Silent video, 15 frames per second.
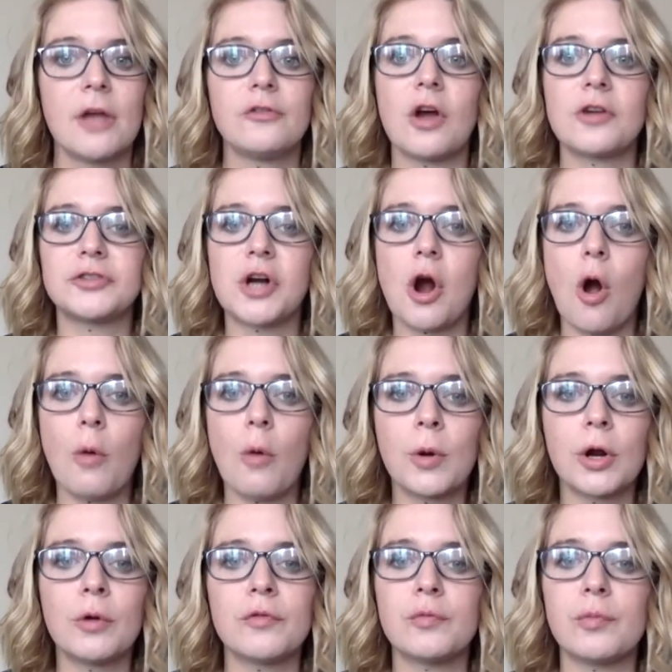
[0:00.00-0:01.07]
Doctor
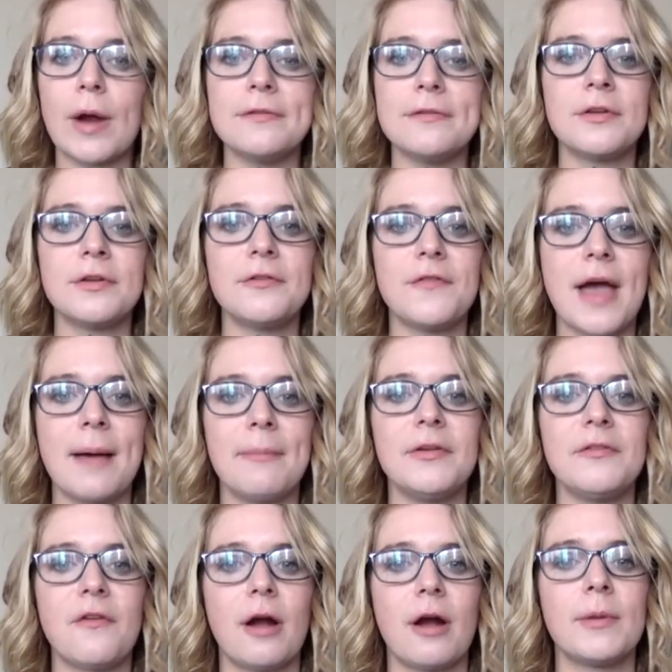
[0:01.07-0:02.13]
Carlberg was raised on a
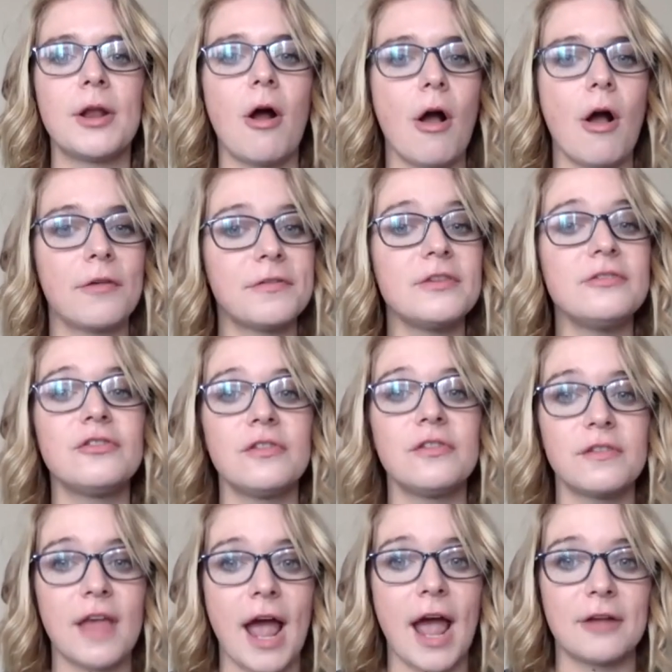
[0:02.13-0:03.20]
family farm at Osage,
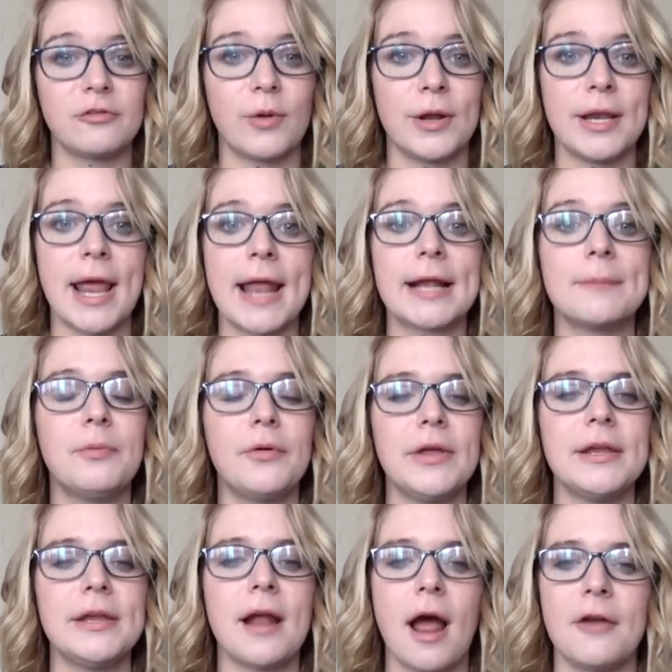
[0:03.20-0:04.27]
Saskatchewan, and
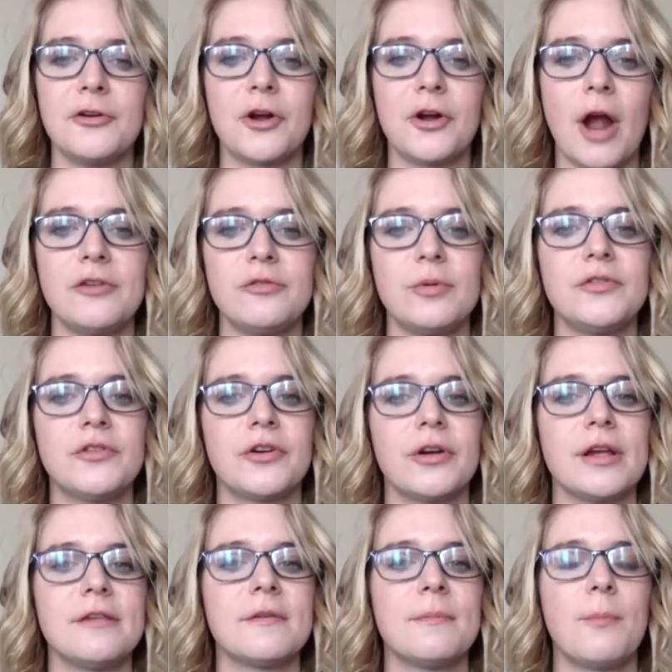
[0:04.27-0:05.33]
completed undergraduate
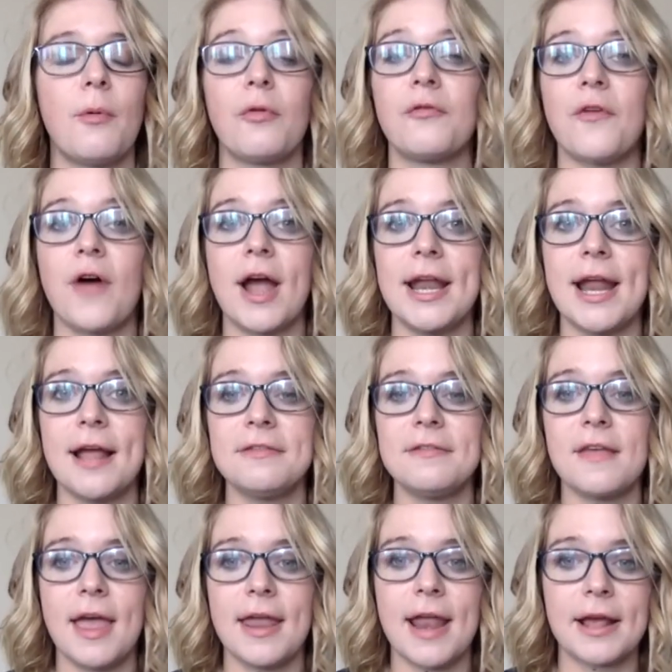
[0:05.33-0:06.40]
degrees in both finance
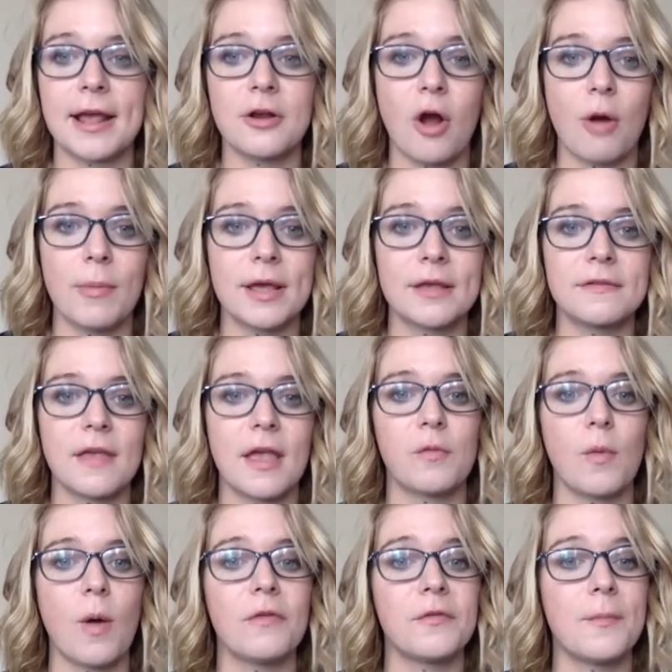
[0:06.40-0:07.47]
and economics, as
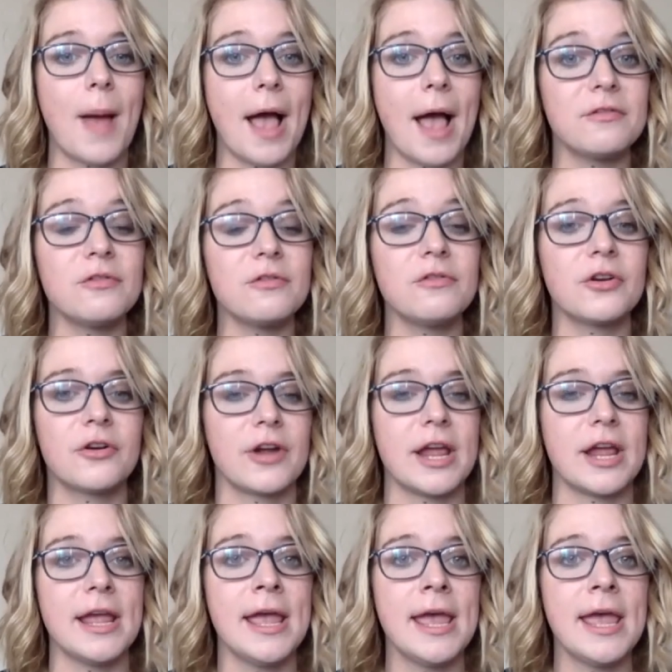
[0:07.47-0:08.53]
well as a master's
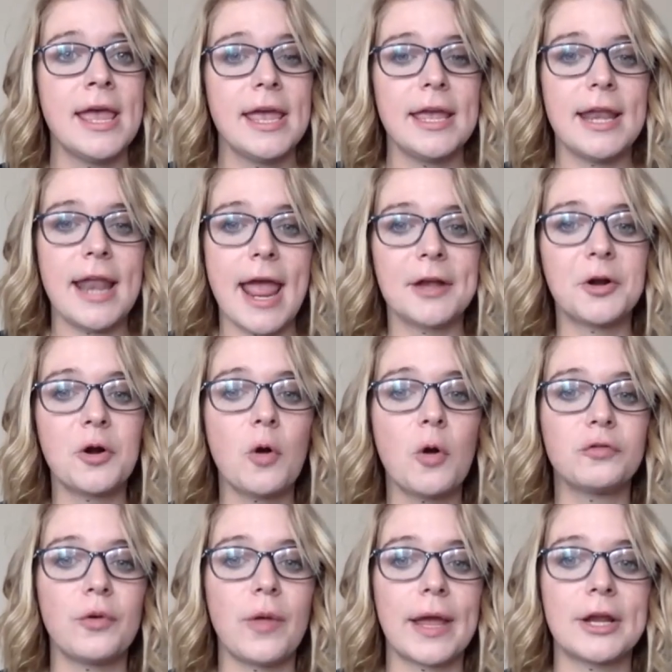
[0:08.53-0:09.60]
degree in
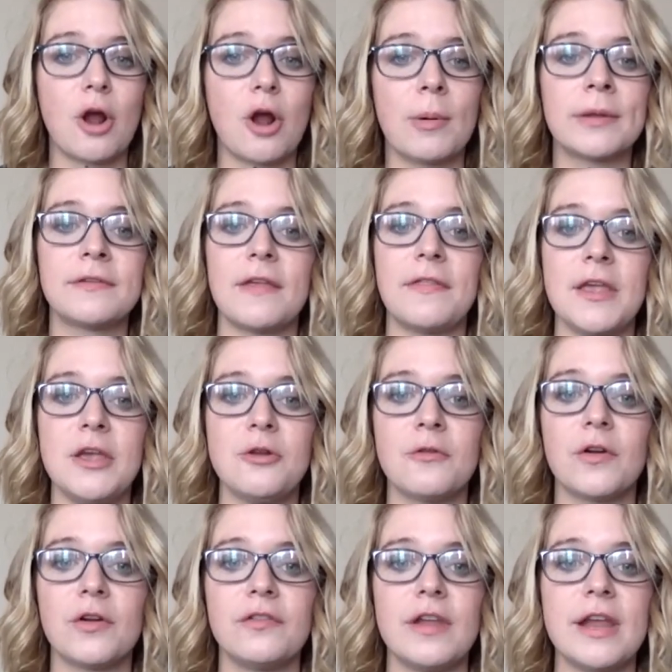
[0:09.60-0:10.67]
agricultural economics at the
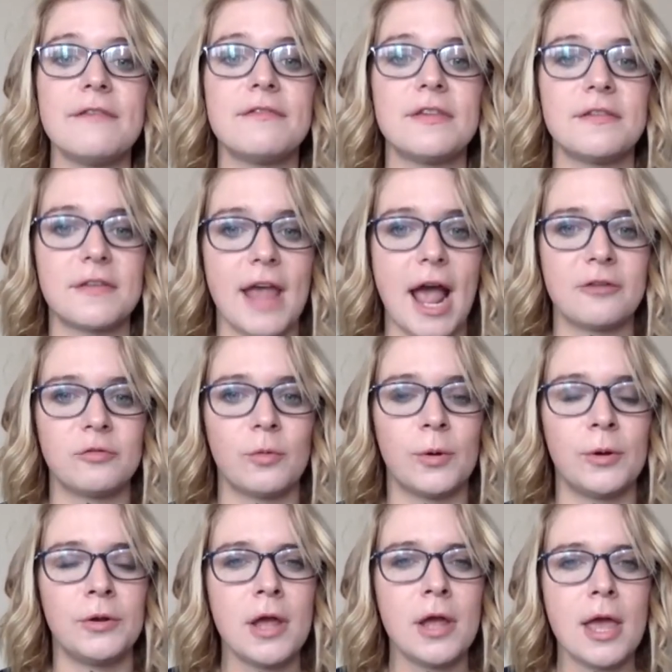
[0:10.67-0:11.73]
University of
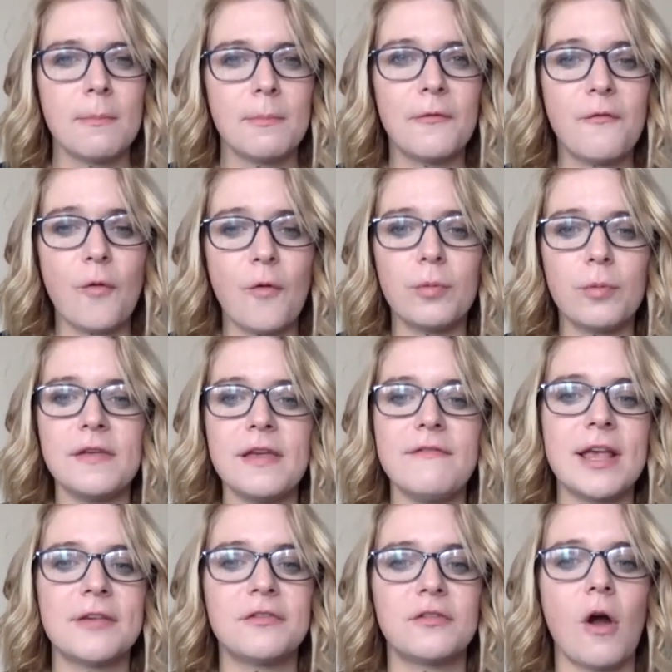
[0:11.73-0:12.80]
Saskatchewan, before
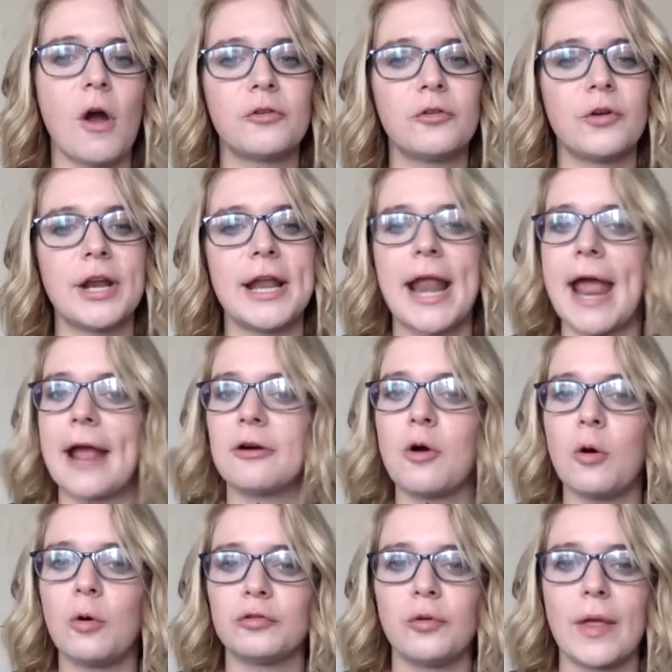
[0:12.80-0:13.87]
receiving his doctorate in
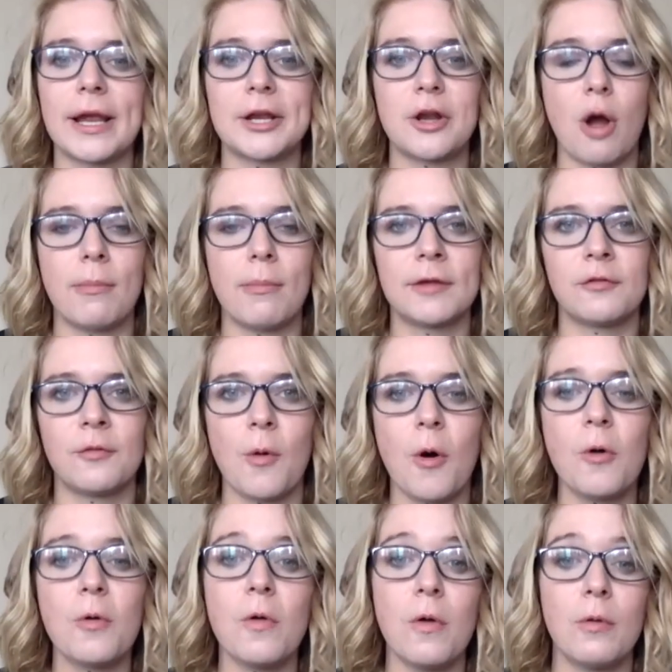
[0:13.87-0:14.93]
agricultural economics from
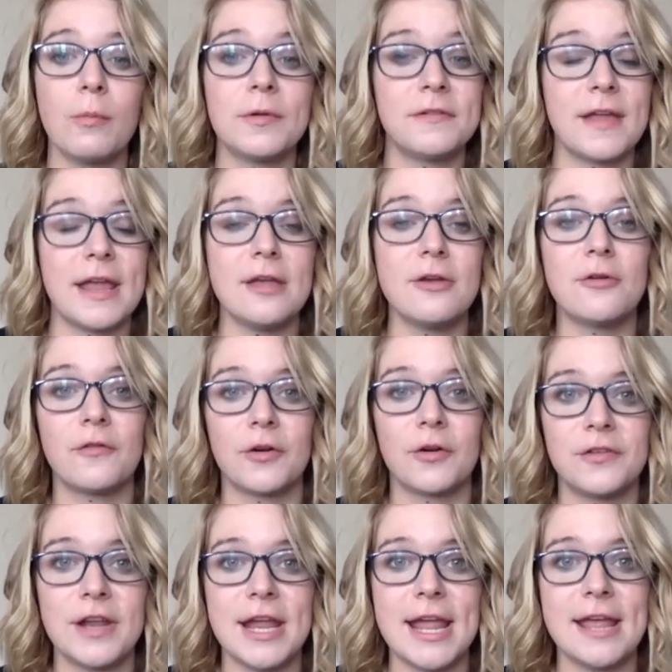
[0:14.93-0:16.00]
Oklahoma State
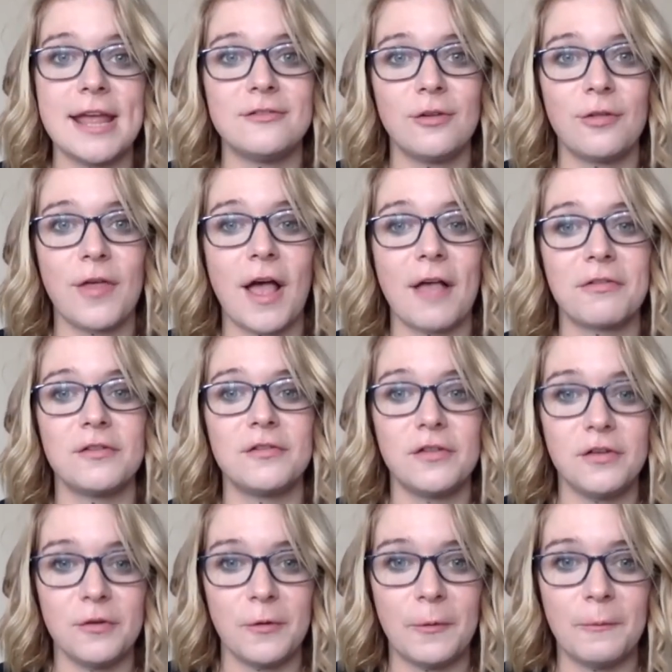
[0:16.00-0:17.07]
University in two thousand
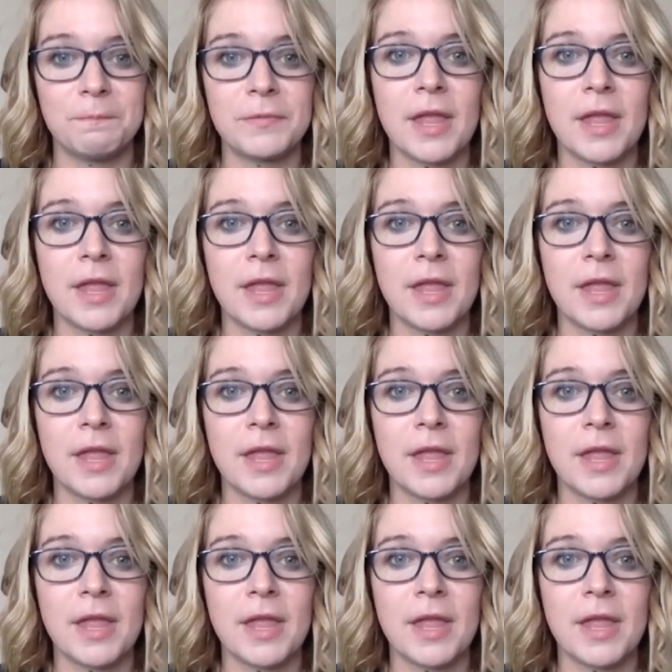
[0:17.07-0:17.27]
two.